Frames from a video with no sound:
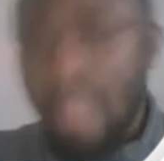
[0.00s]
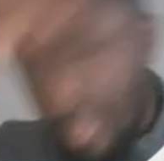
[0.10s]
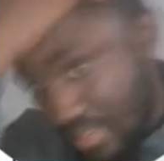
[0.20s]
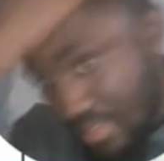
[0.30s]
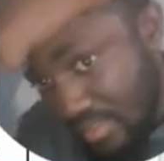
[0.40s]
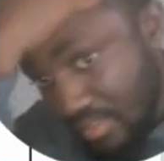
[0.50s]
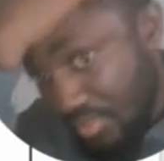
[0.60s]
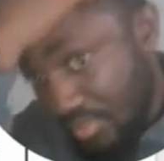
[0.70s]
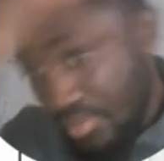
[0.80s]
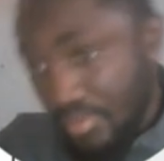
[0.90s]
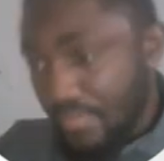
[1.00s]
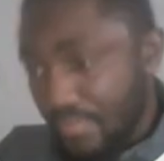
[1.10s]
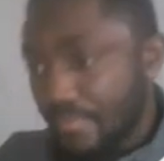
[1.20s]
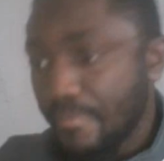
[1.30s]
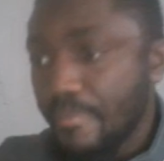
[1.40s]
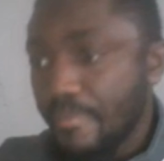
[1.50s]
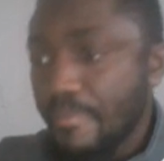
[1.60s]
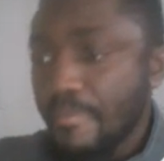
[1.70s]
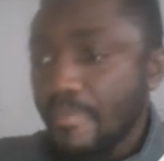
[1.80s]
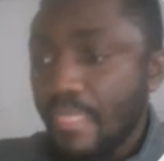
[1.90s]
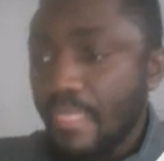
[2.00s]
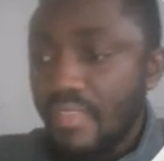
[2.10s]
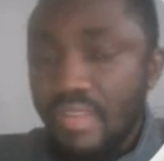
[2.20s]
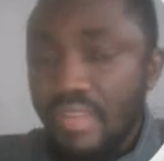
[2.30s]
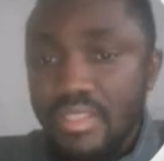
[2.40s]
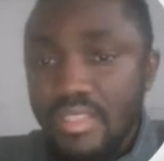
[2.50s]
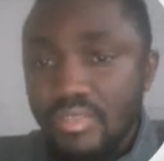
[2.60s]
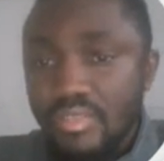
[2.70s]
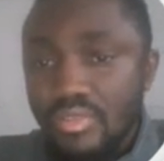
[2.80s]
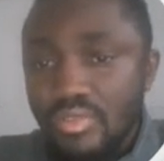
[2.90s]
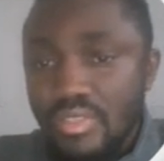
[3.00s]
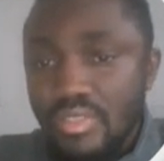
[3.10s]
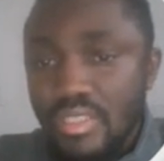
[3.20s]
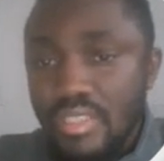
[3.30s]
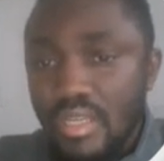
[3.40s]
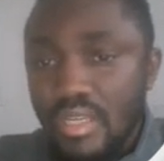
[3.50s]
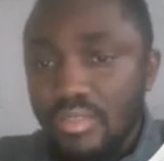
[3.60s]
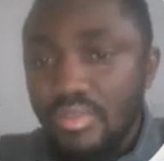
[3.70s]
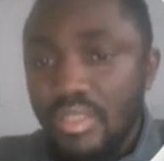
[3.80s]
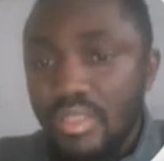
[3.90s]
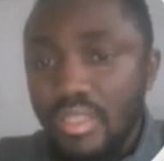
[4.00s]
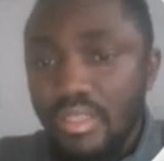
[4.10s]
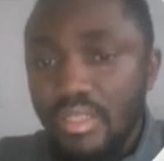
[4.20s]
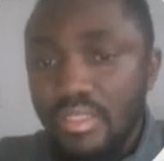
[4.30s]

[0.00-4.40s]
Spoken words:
And also, if I decide to use this angle here,